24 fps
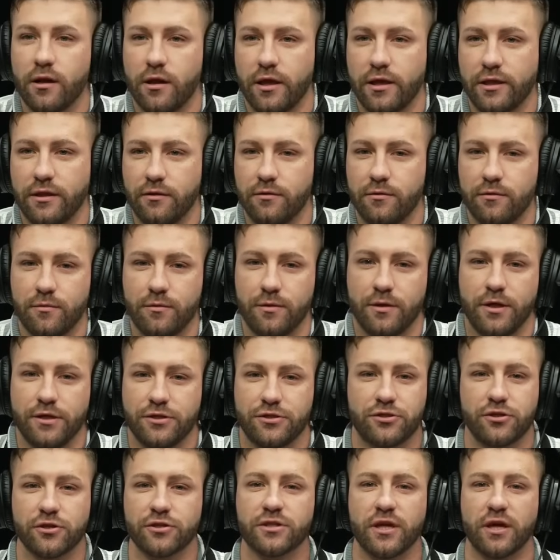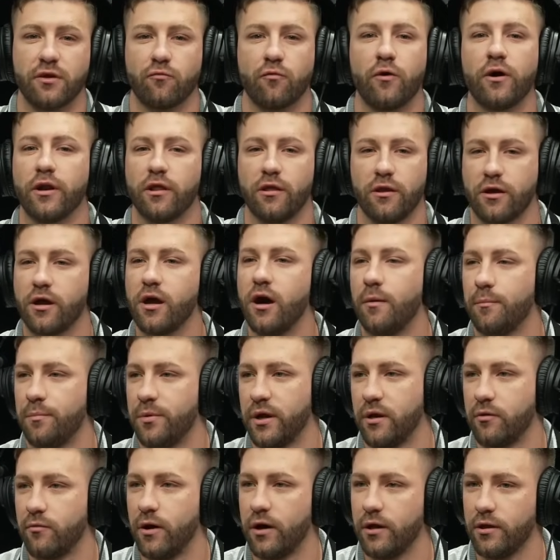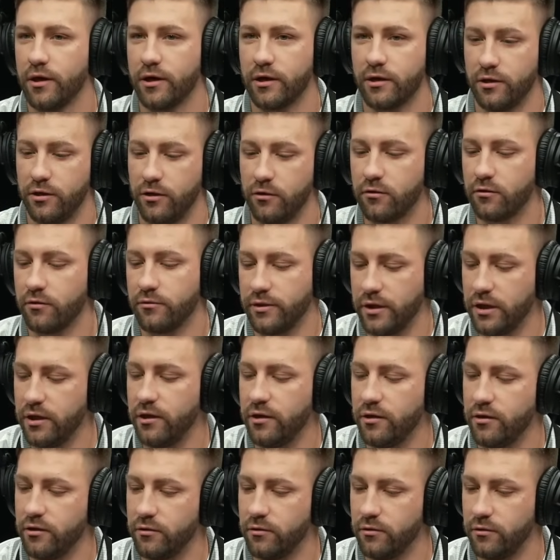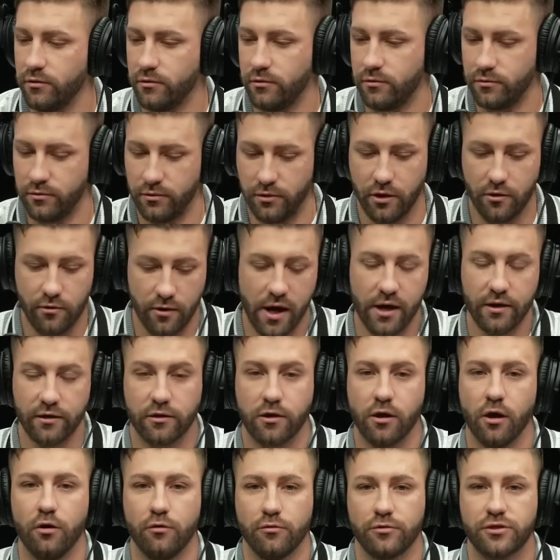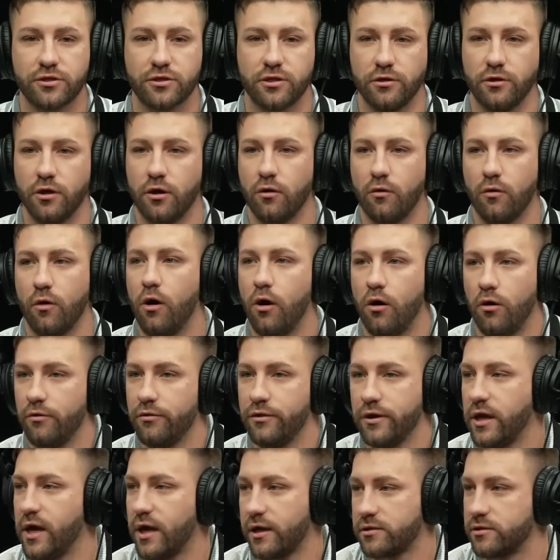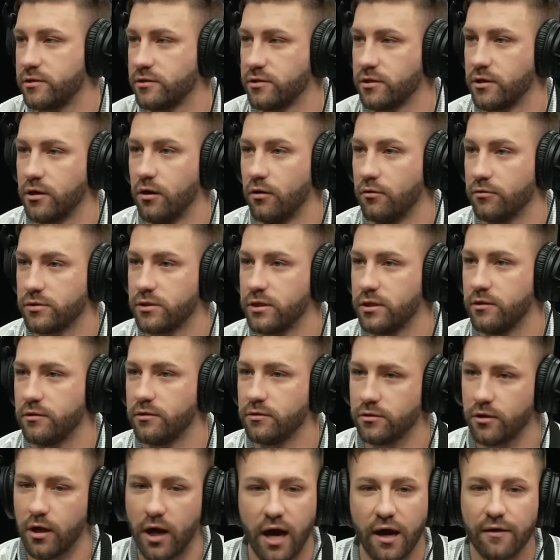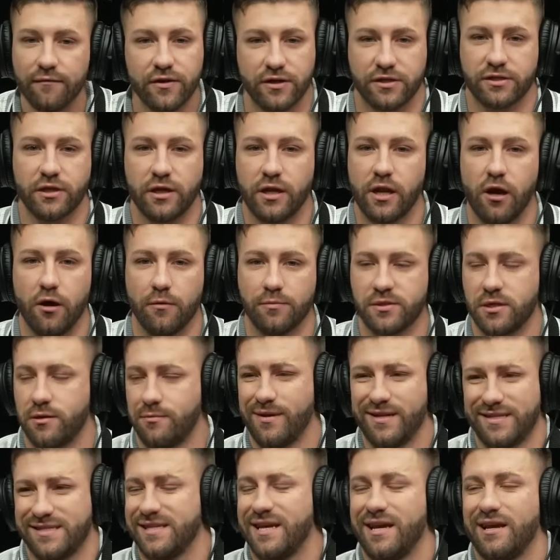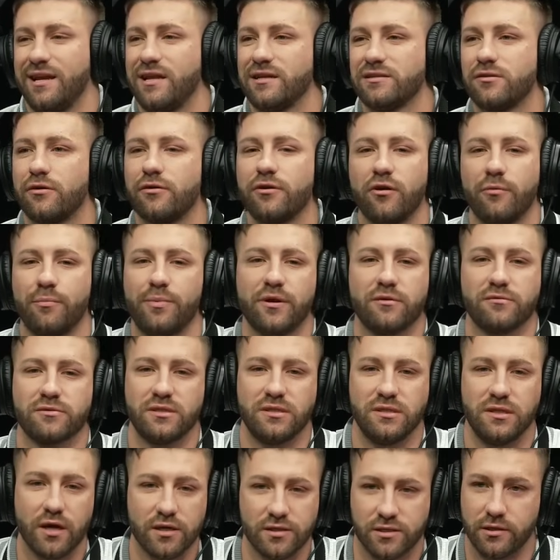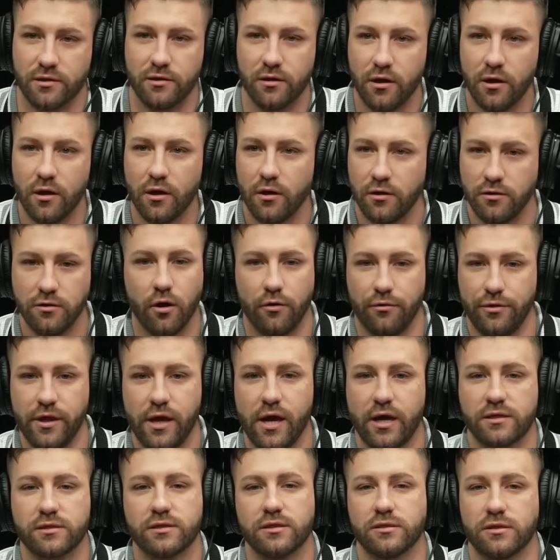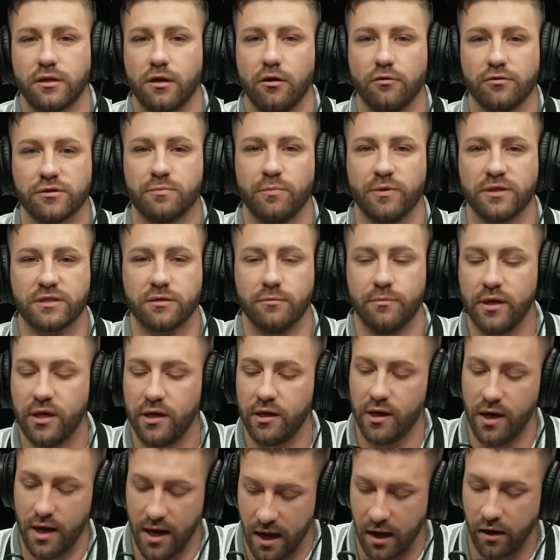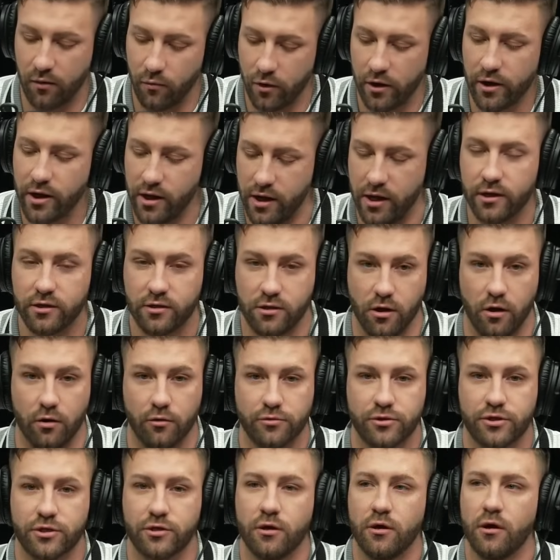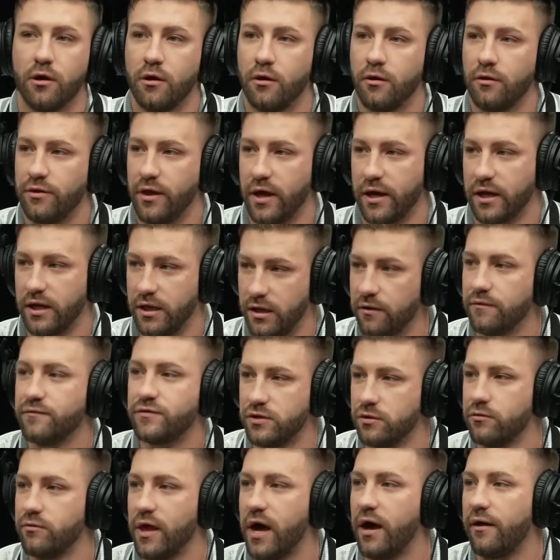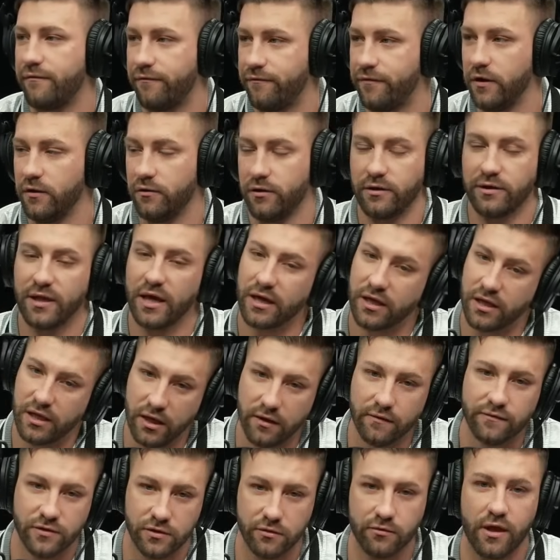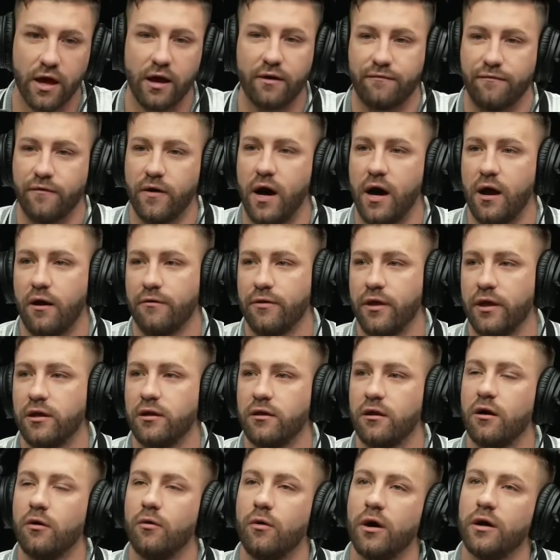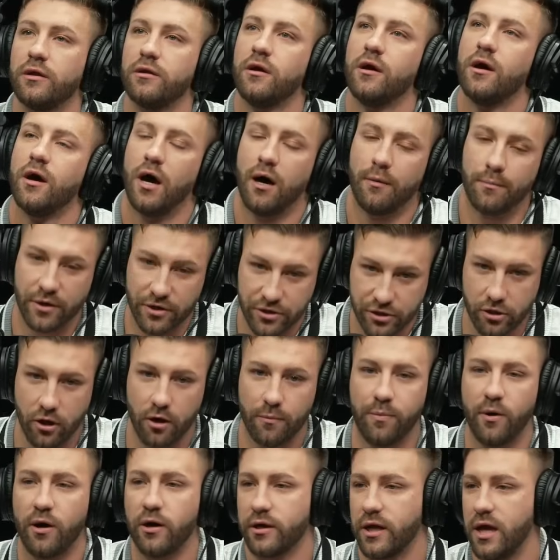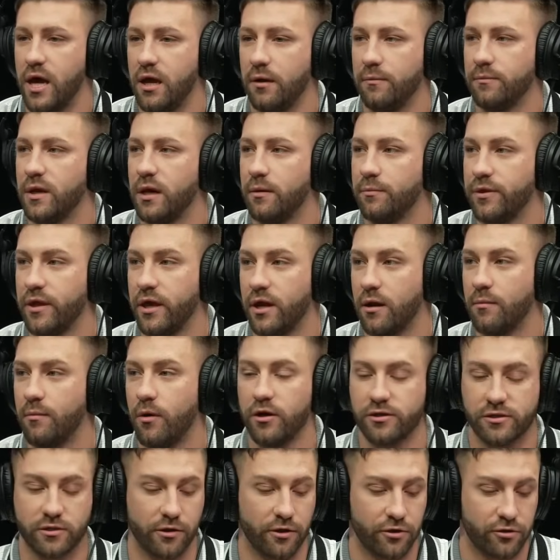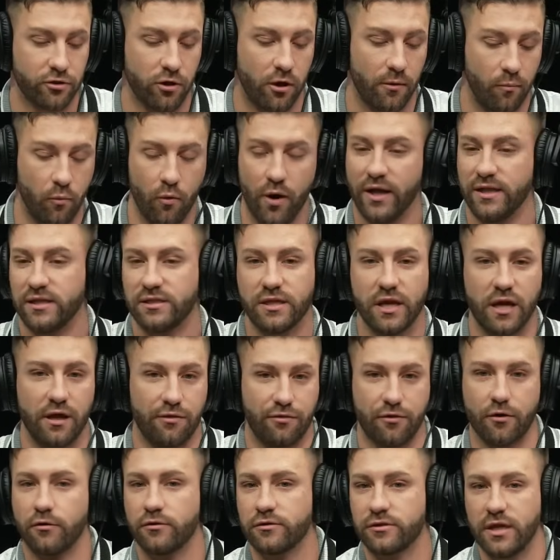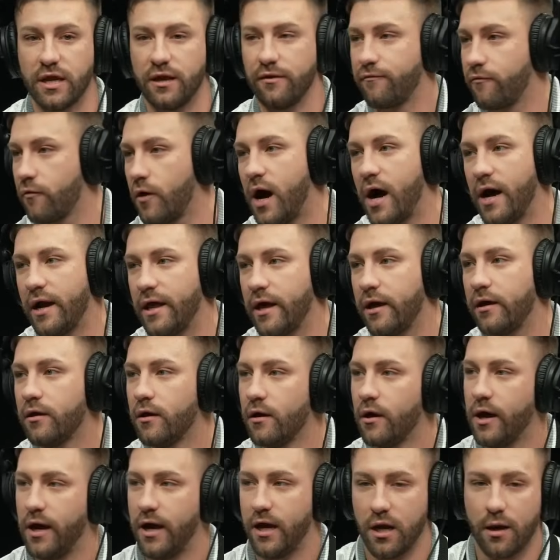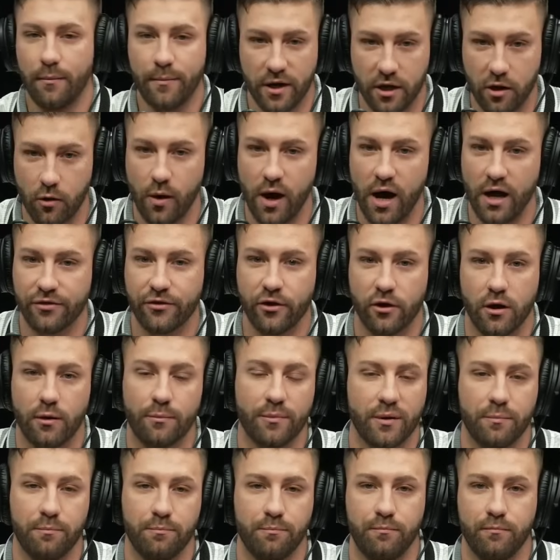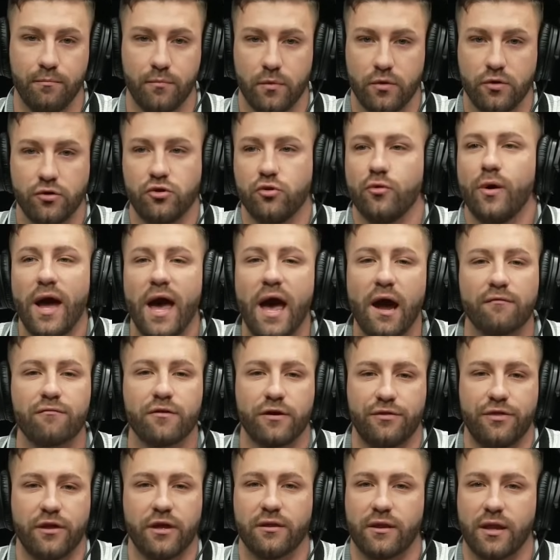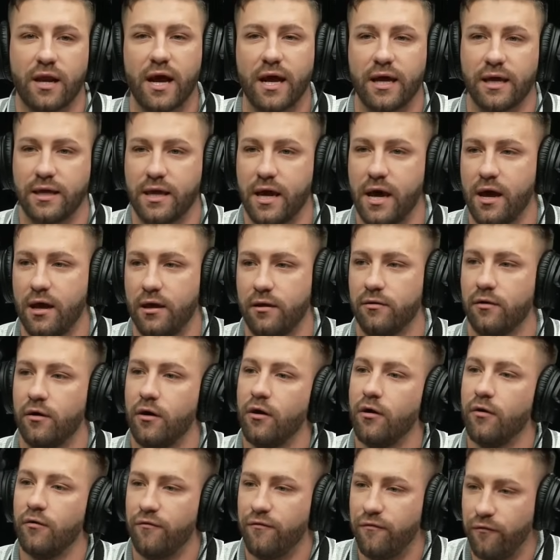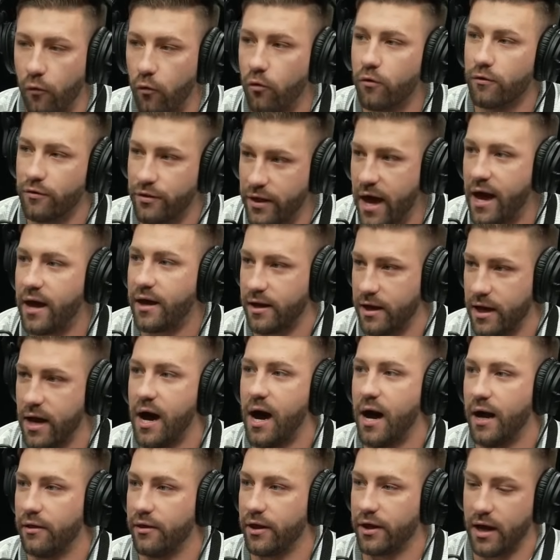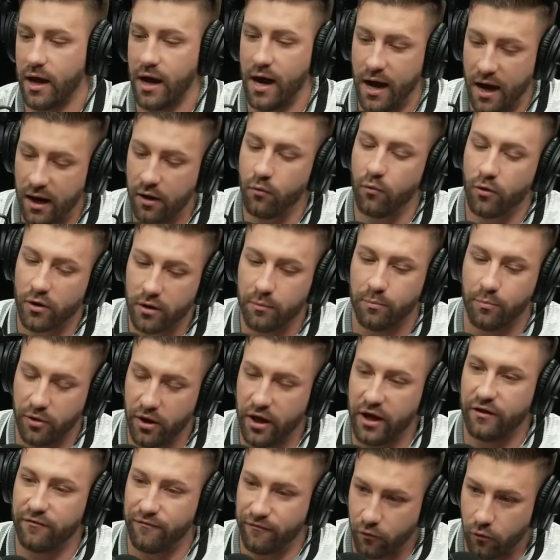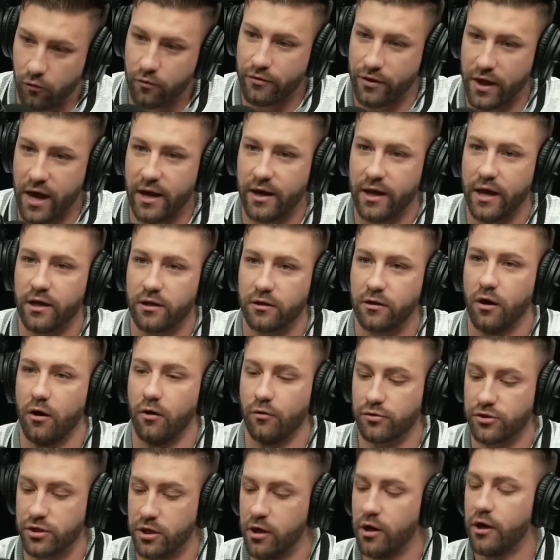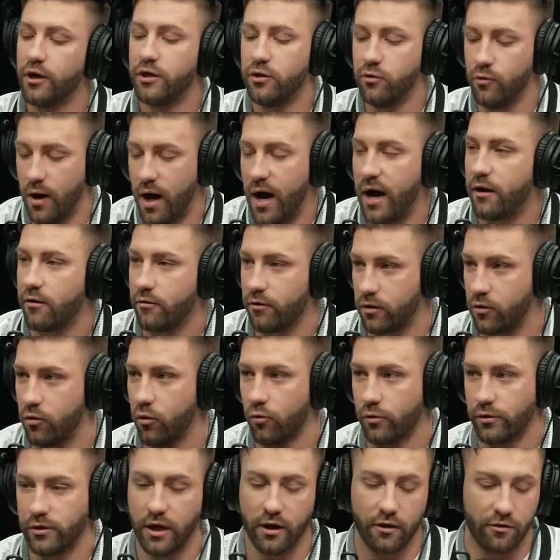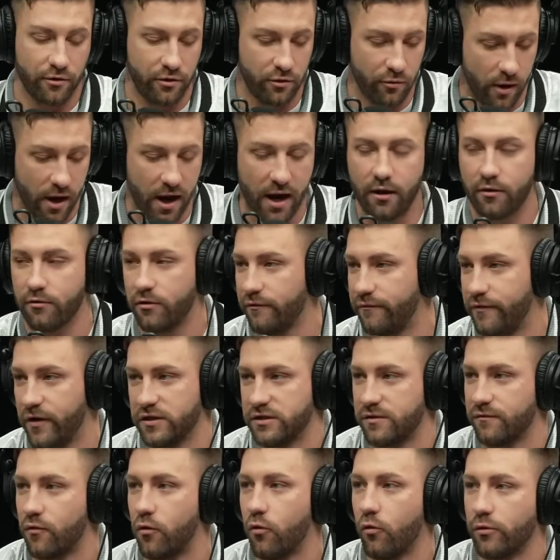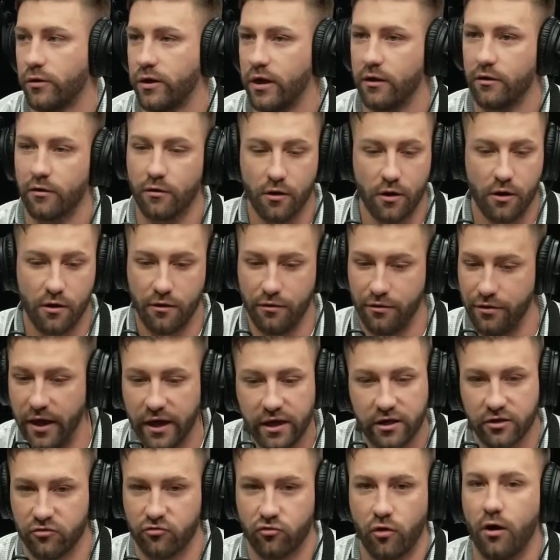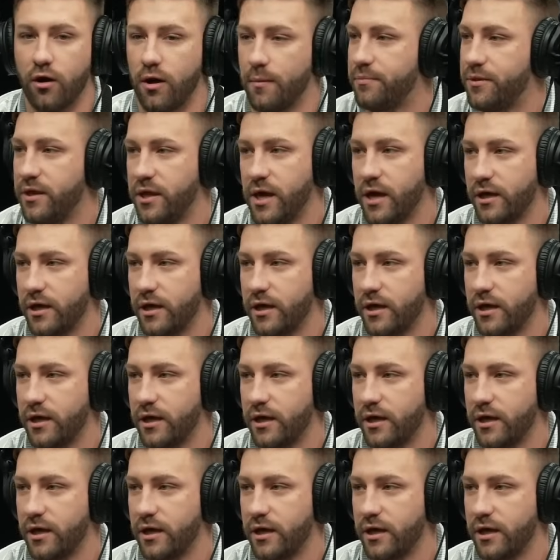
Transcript: Like, it's just like running the company, right? Like, you don't need your head coach to know all the X's and O's. And obviously it helps. And I'm not saying Antonio Pierce doesn't know the X's and O's. But to me, I want a head coach that gives you that feeling, that gives you that fire that, you know what, I'm going to show up on game day. But then I'm also going to show up Wednesday, Thursday, Friday. And I'm going to go out there and I'm going to do everything that I can for that guy. Like, I want to play for that head coach. You hire a coordinator, you hire a defensive coordinator, they can draw up the